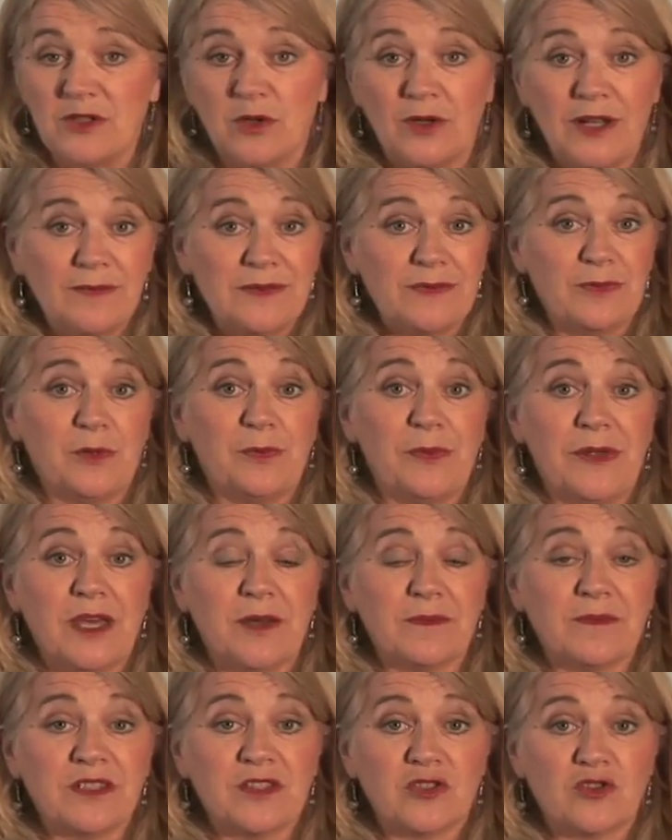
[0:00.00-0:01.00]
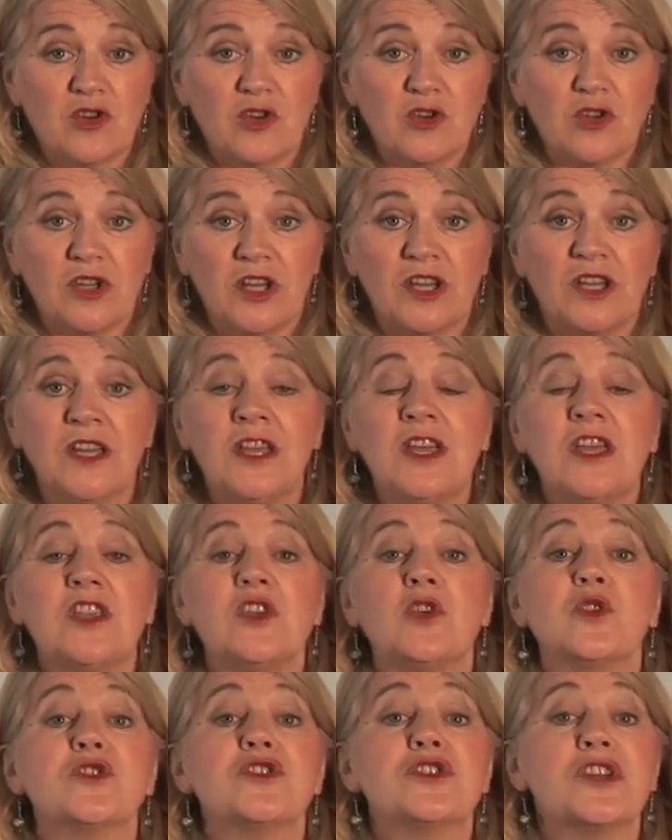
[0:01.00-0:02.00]
Your lips will become stronger,
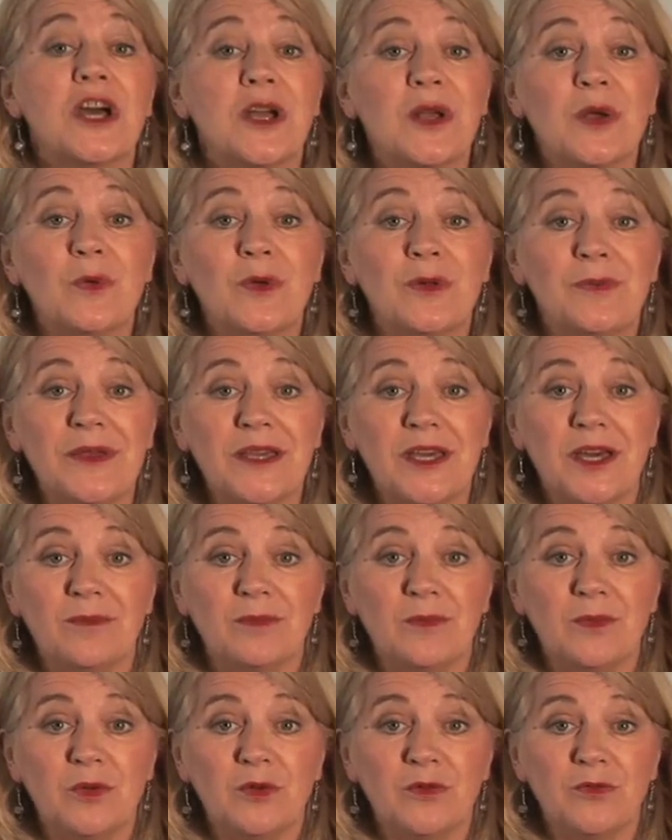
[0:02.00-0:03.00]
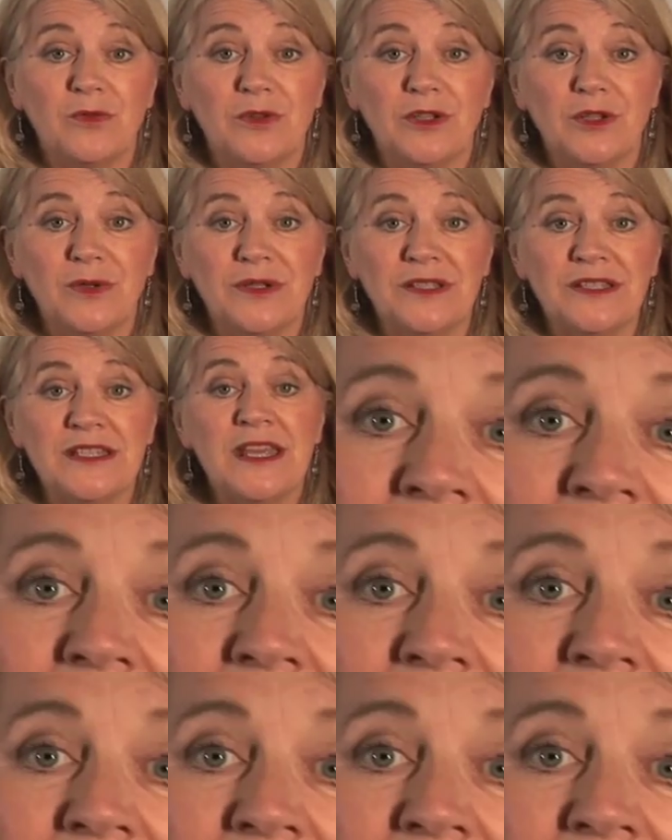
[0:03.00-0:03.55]
your tongue will become more fluent.